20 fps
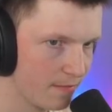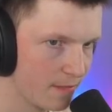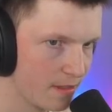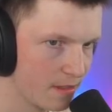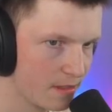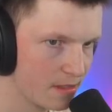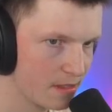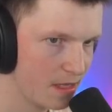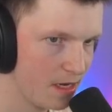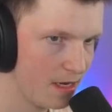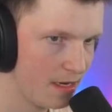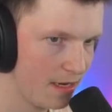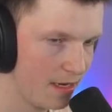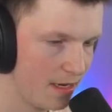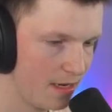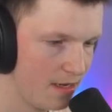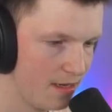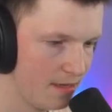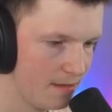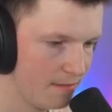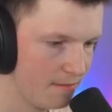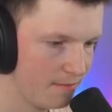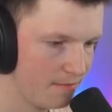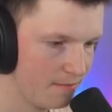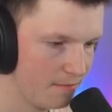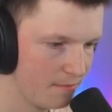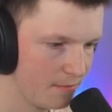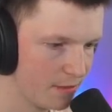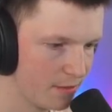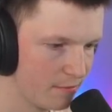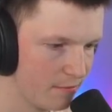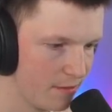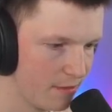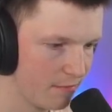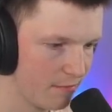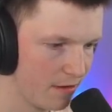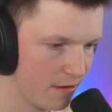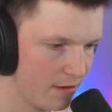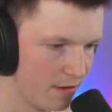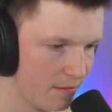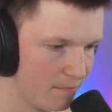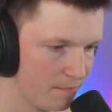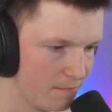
Slightly high. Pre-correct that.